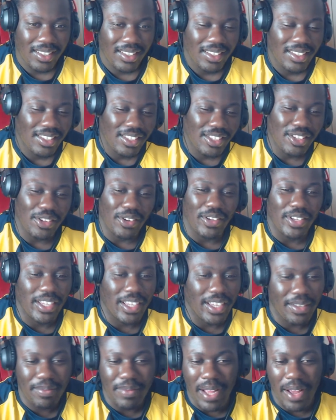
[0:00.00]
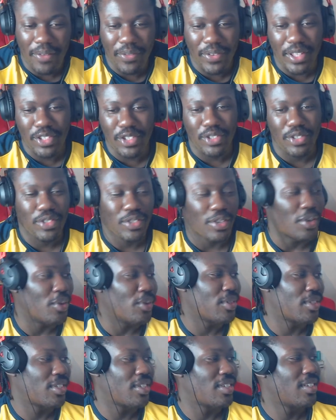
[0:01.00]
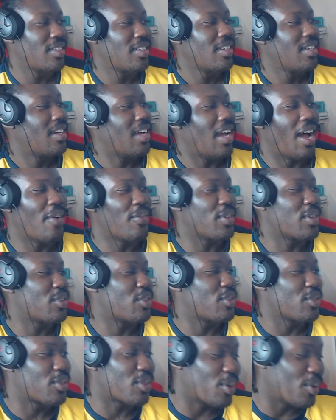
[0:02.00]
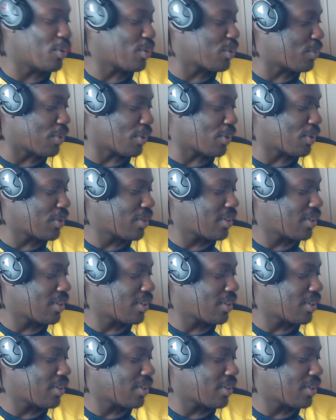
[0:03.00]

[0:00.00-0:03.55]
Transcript: You know, yeah, I think the tune's cold, bro.